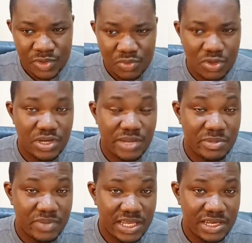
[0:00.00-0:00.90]
What do I mean
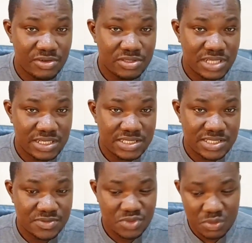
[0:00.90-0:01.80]
buying the
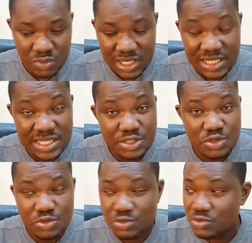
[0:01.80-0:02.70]
alternatives? When we were linked
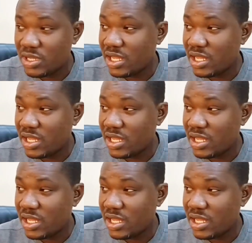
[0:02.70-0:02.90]
to